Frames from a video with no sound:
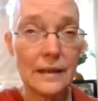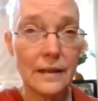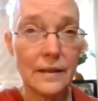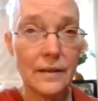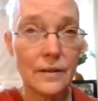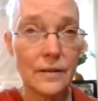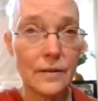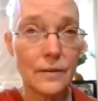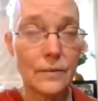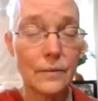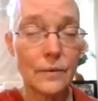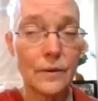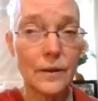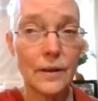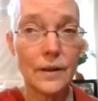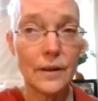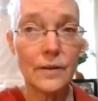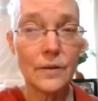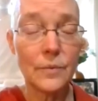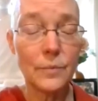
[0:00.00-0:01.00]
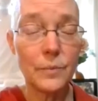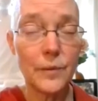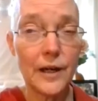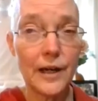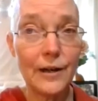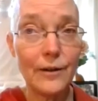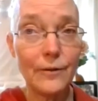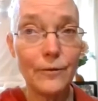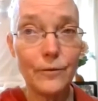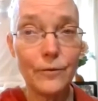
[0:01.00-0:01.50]
it's
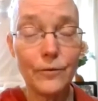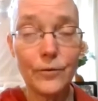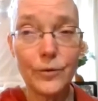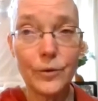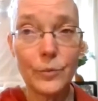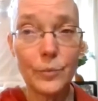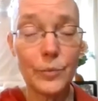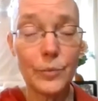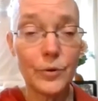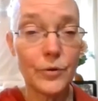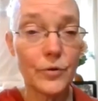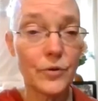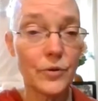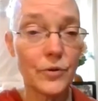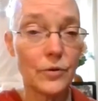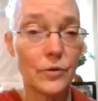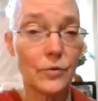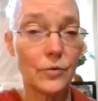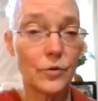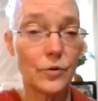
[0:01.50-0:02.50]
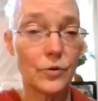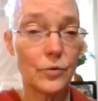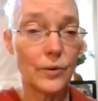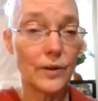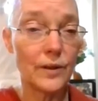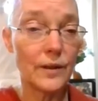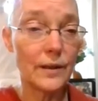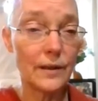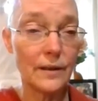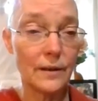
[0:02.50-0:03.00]
bad for the person who's
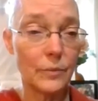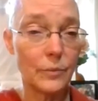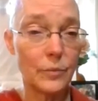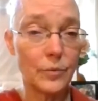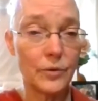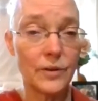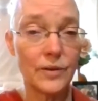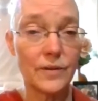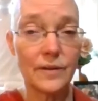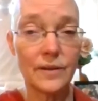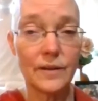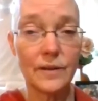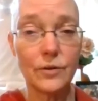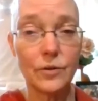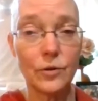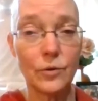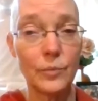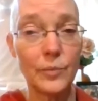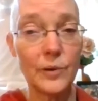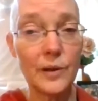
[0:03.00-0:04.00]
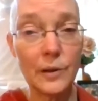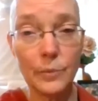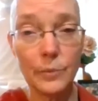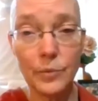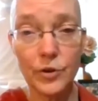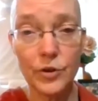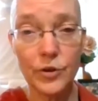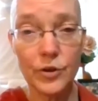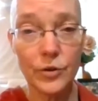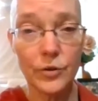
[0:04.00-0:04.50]
doing it. The Buddha said, don't be a
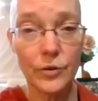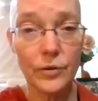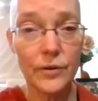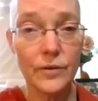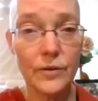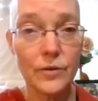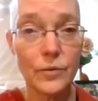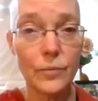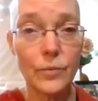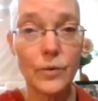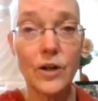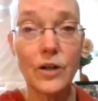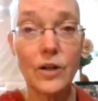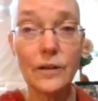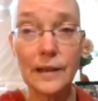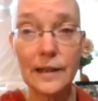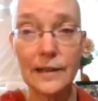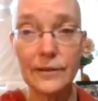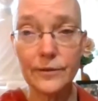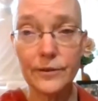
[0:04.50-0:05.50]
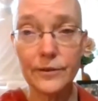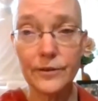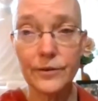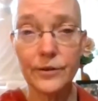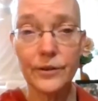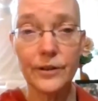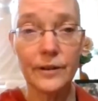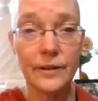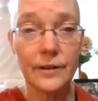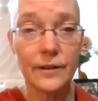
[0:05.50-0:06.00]
butcher. It's a wrong
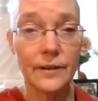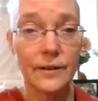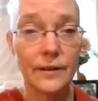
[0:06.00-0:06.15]
livelihood.